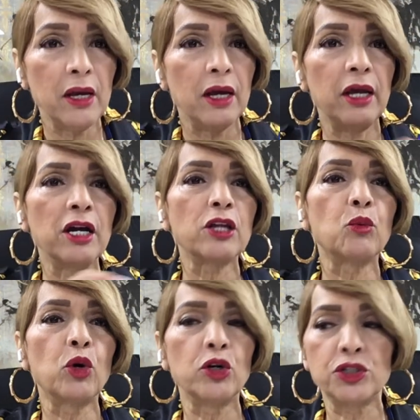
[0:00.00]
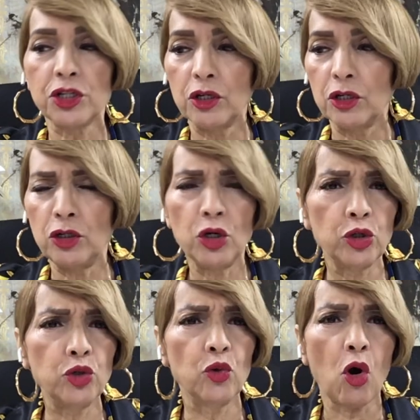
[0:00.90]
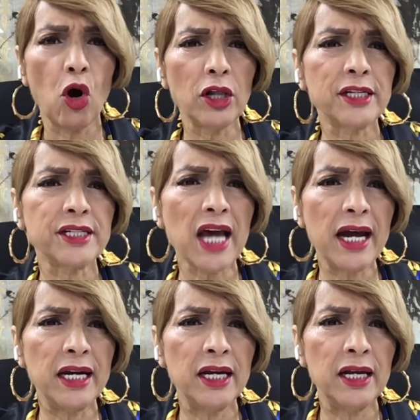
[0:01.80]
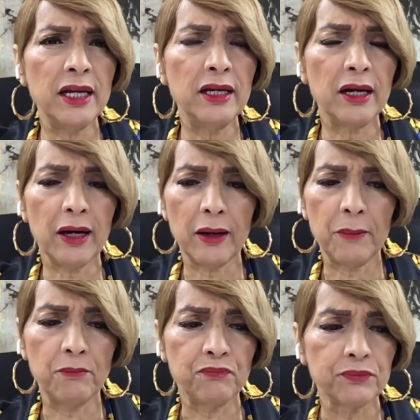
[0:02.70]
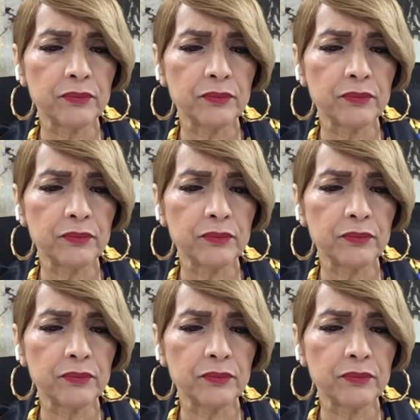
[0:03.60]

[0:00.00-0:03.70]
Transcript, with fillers: In other words, you know, you were all excited. Um,